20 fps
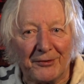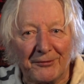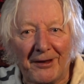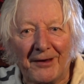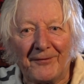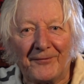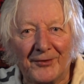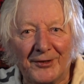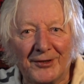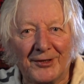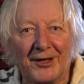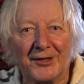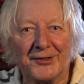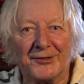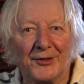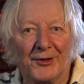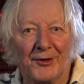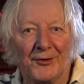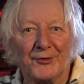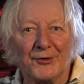to advertise
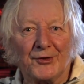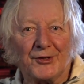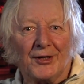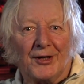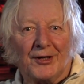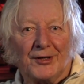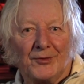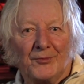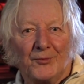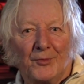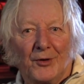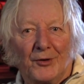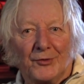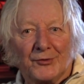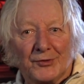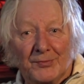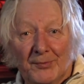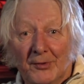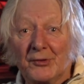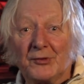alongside the
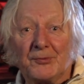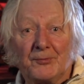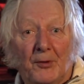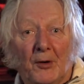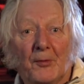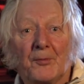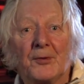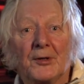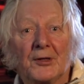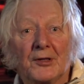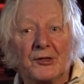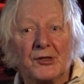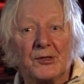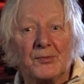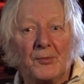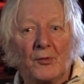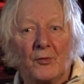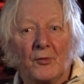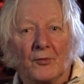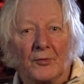world's most popular
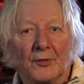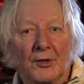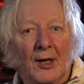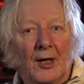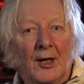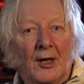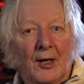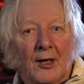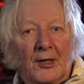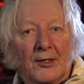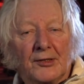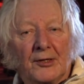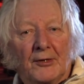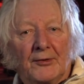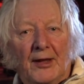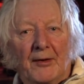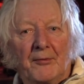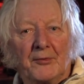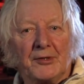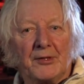sport. So
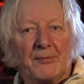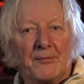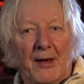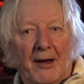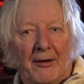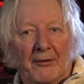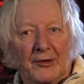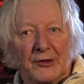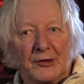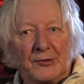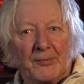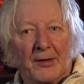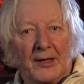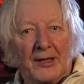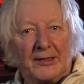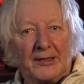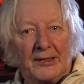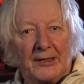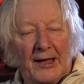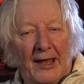that was a marriage
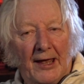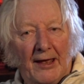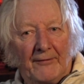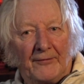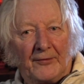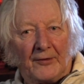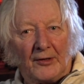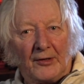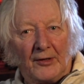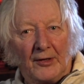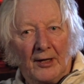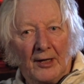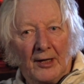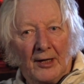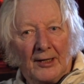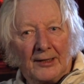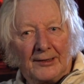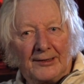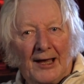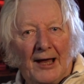made in heaven.
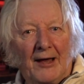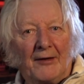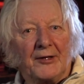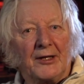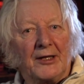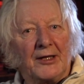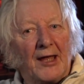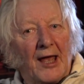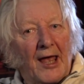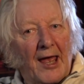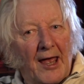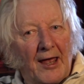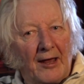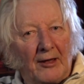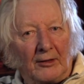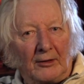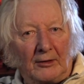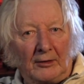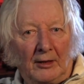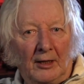Down in
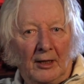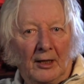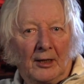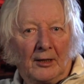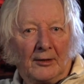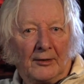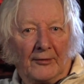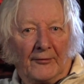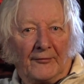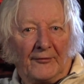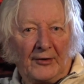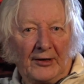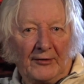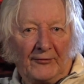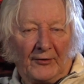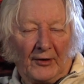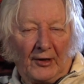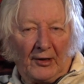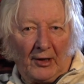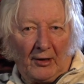hell, the
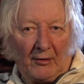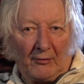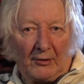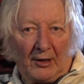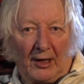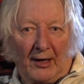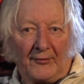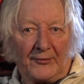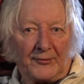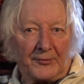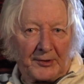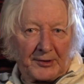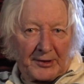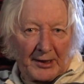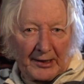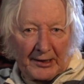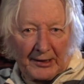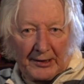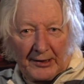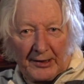FIFA lowlifes were
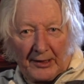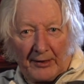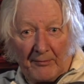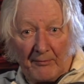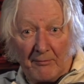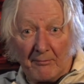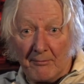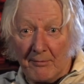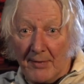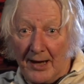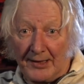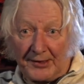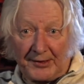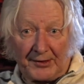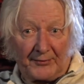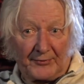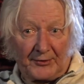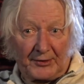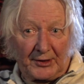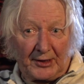taking their
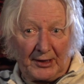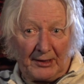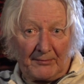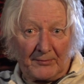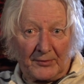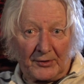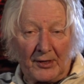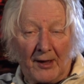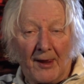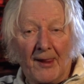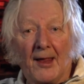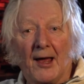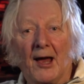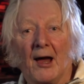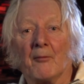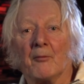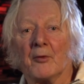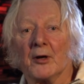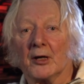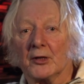massive skims,
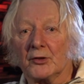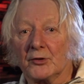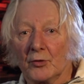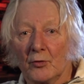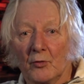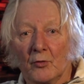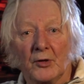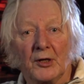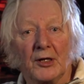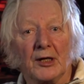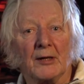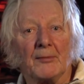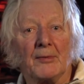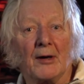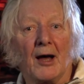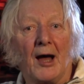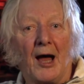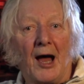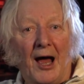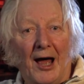and we are talking
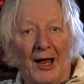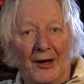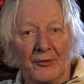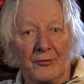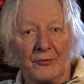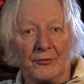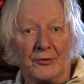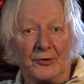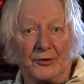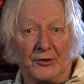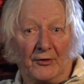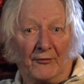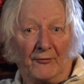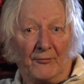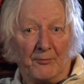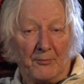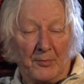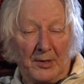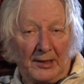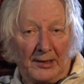about hundreds of
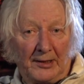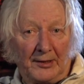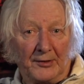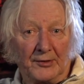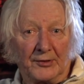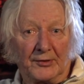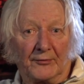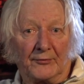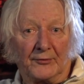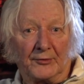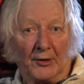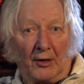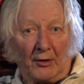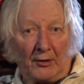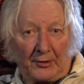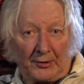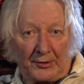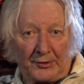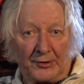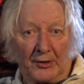millions of
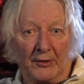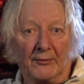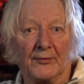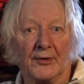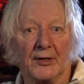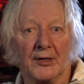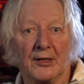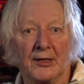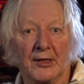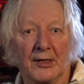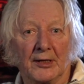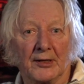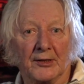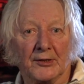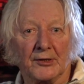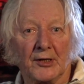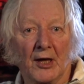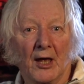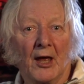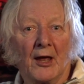dollars over the
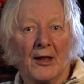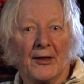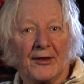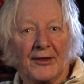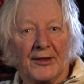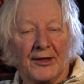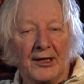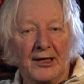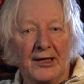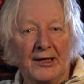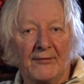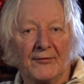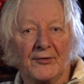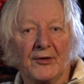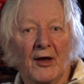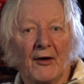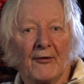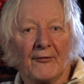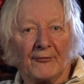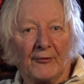years, thieved
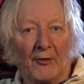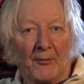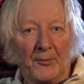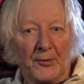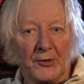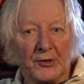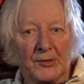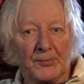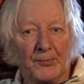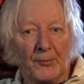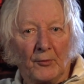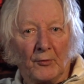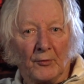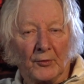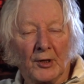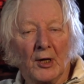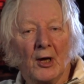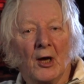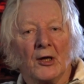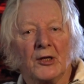from the sport.
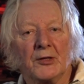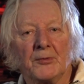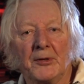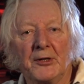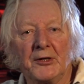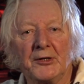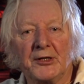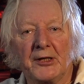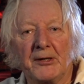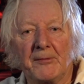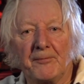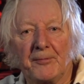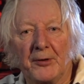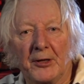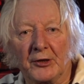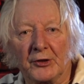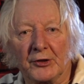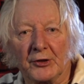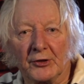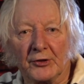So when you see
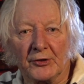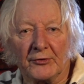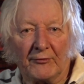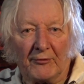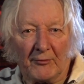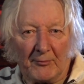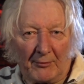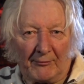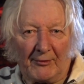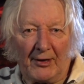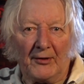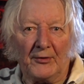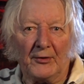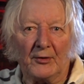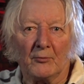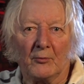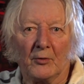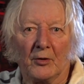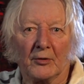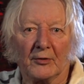pictures from around the
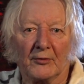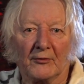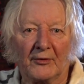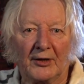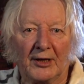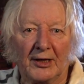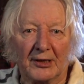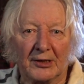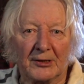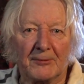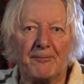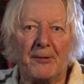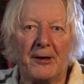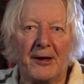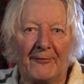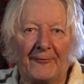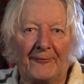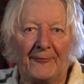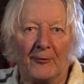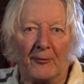world of kids
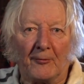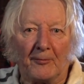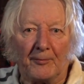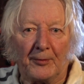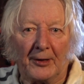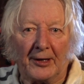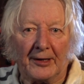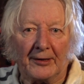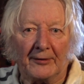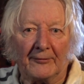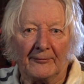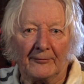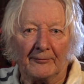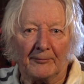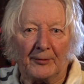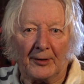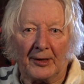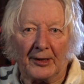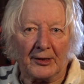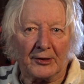barefoot
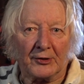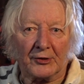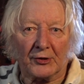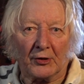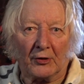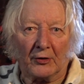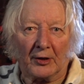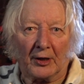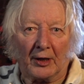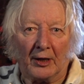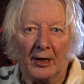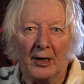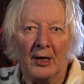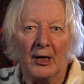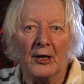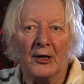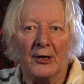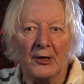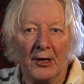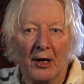playing soccer,
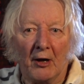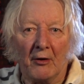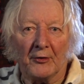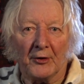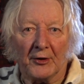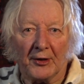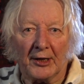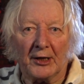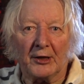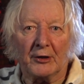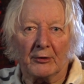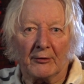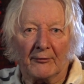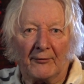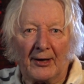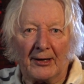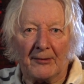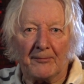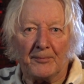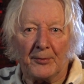know that they could have
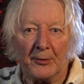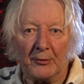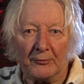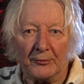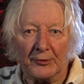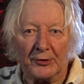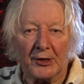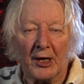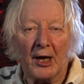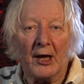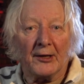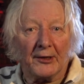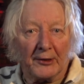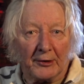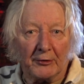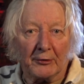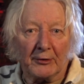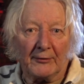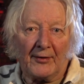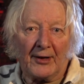had boots, they
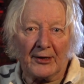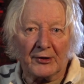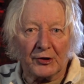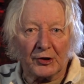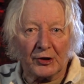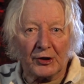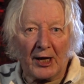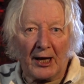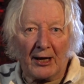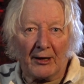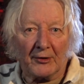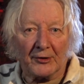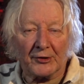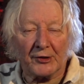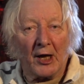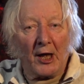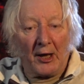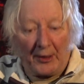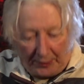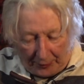could have had showers,
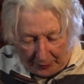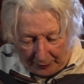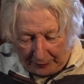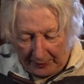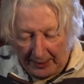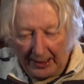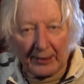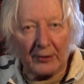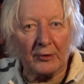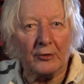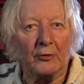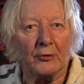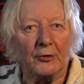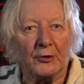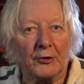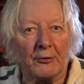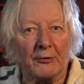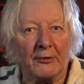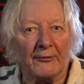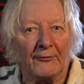they could have had good
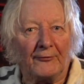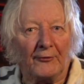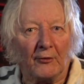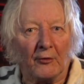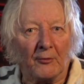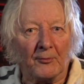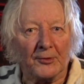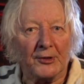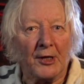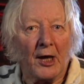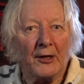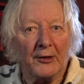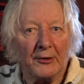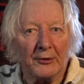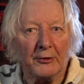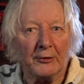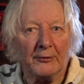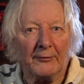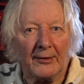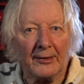uniforms, they
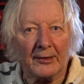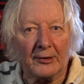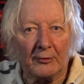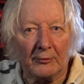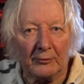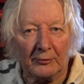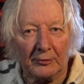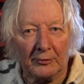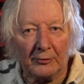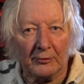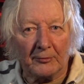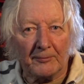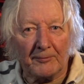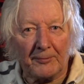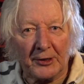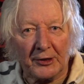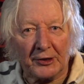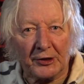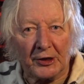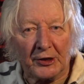could have had good
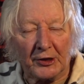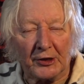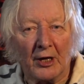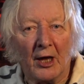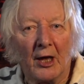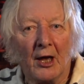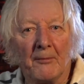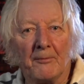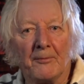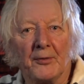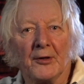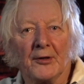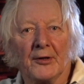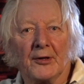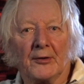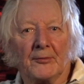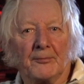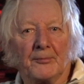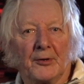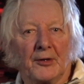pitches, but
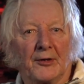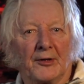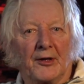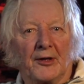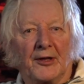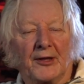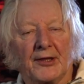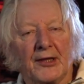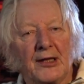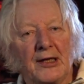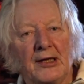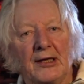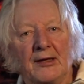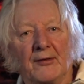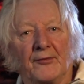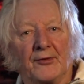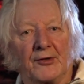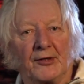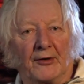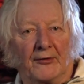the
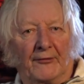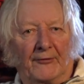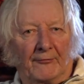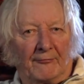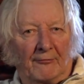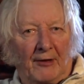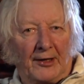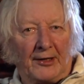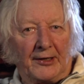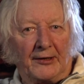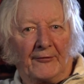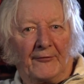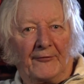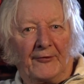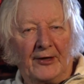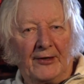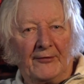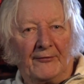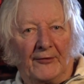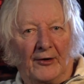thieves running
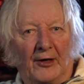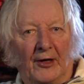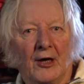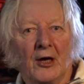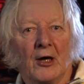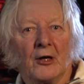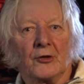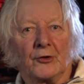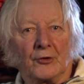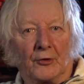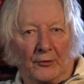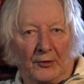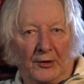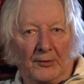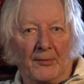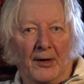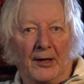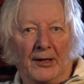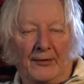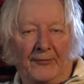FIFA took the
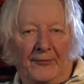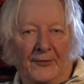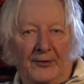money for